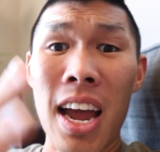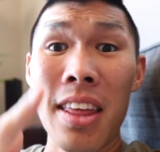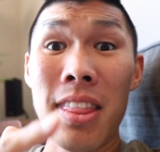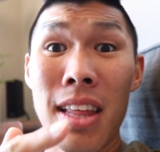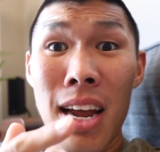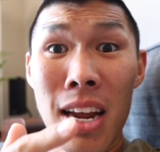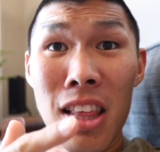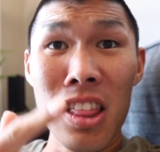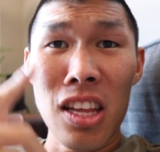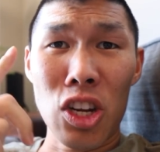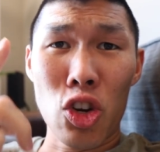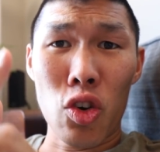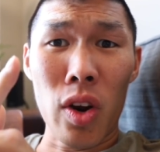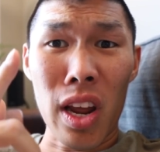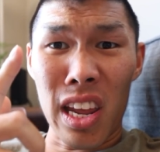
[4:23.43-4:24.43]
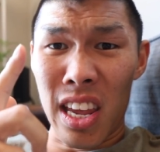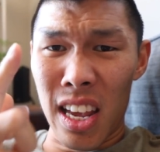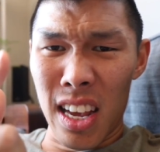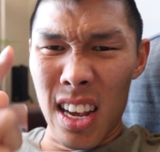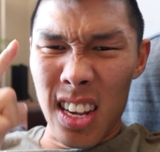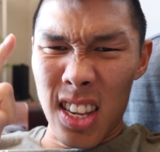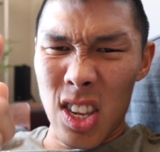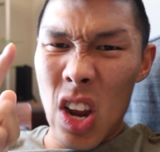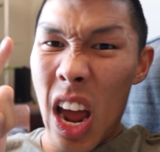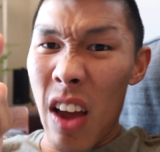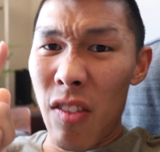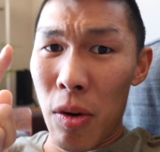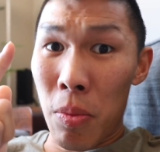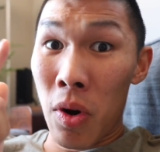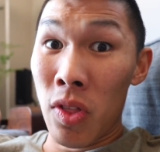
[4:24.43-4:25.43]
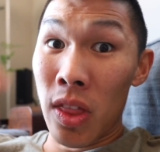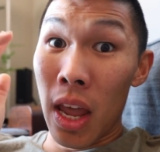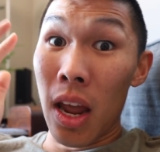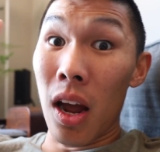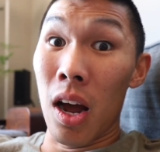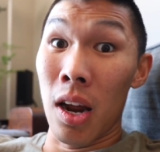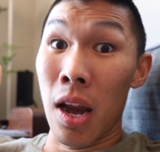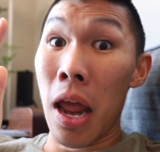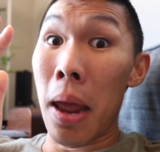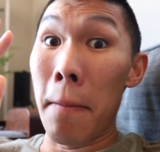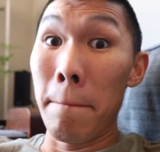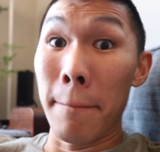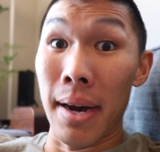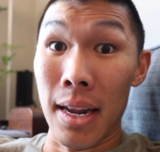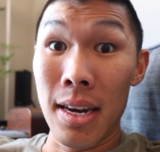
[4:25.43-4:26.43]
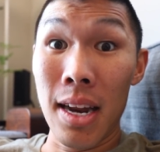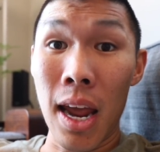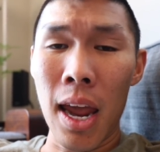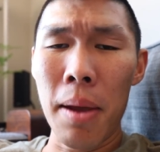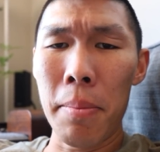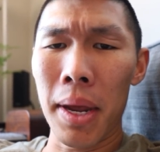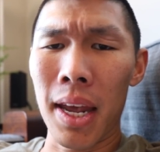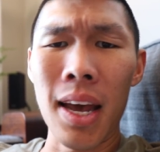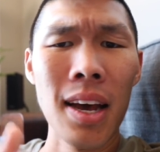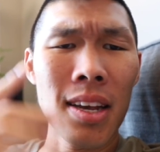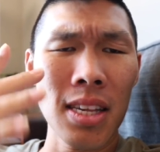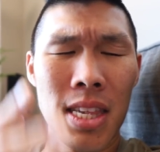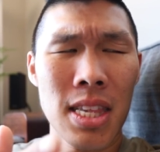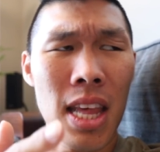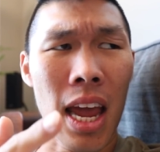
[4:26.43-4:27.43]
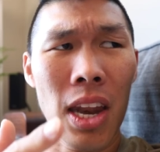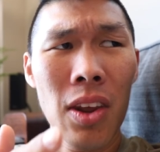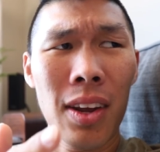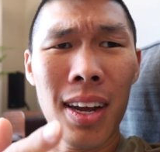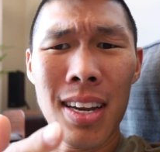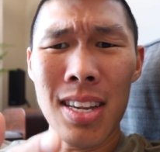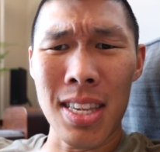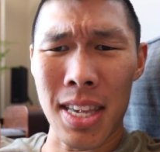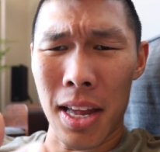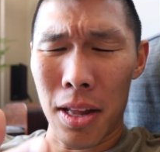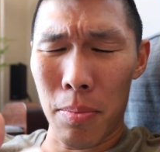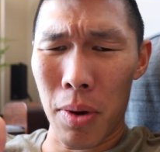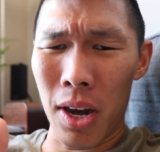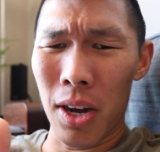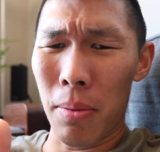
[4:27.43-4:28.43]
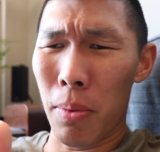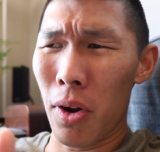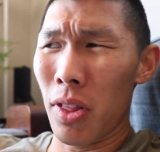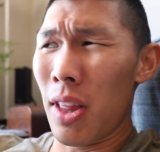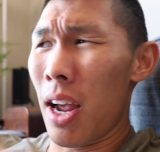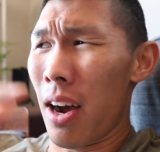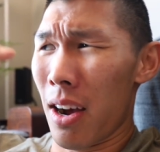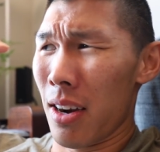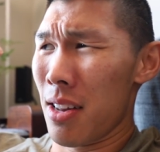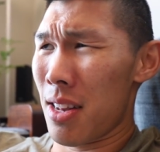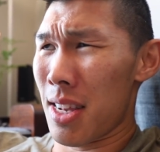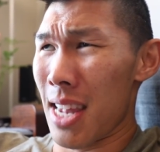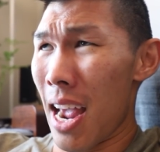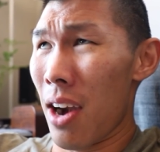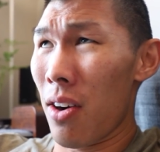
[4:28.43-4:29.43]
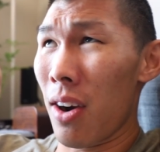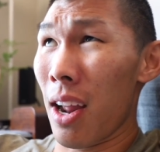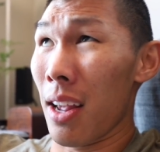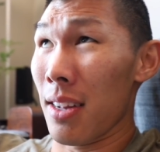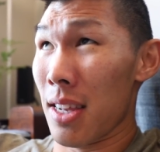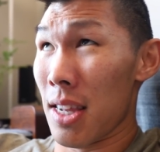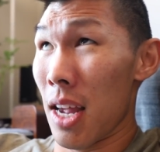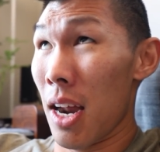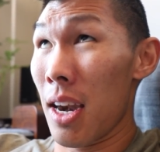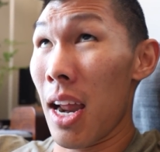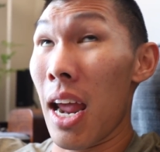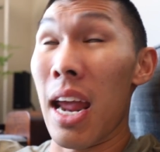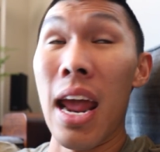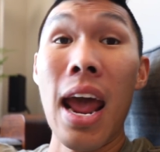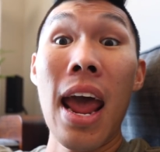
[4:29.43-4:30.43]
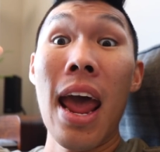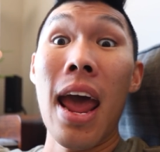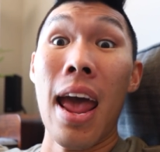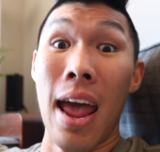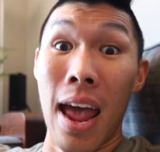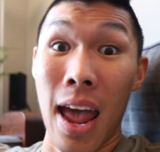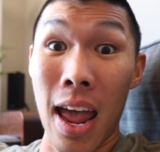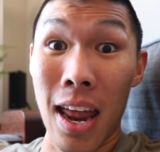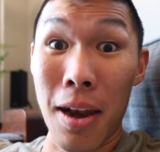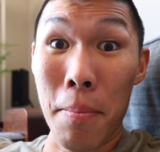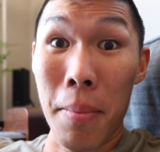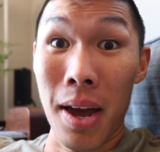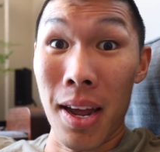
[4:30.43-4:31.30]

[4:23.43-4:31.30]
I think the trick is to have your birthday on a Monday, because then you get to celebrate your birthday on Saturday, Sunday, and